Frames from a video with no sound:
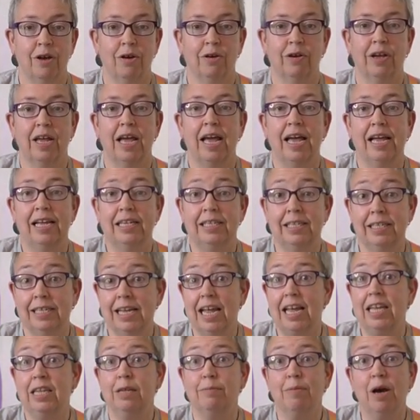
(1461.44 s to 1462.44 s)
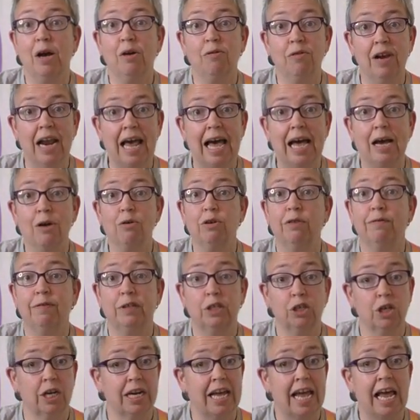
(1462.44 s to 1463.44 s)
Okay, say them out loud if
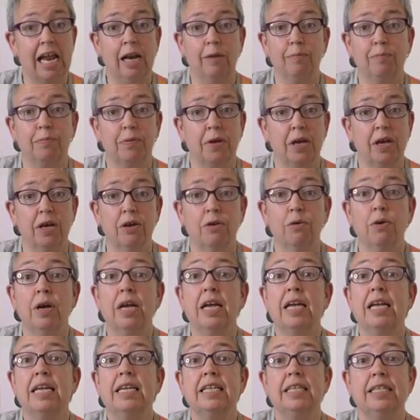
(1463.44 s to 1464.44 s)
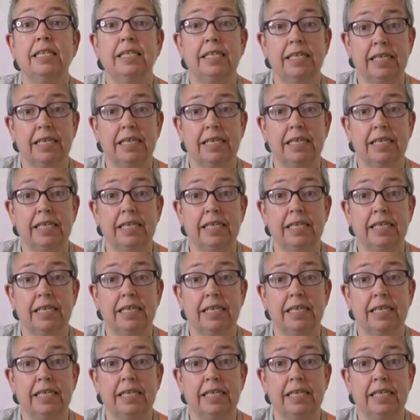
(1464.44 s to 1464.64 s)
it's gonna help you.